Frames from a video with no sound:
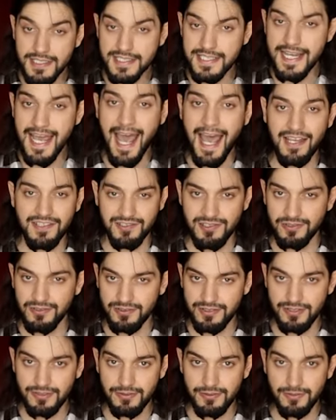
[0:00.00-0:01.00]

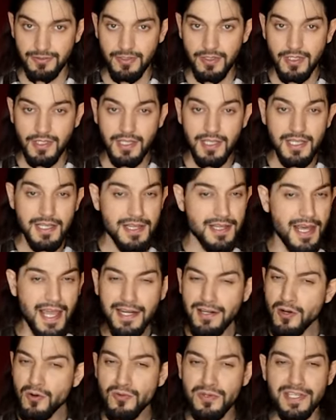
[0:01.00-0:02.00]
dazzle you. They
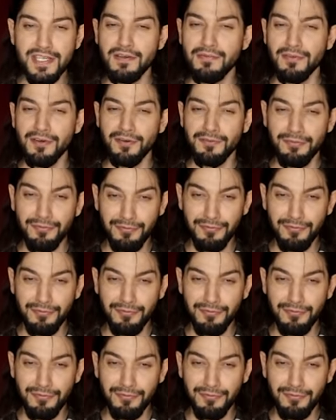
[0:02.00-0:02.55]
don't give up. I'm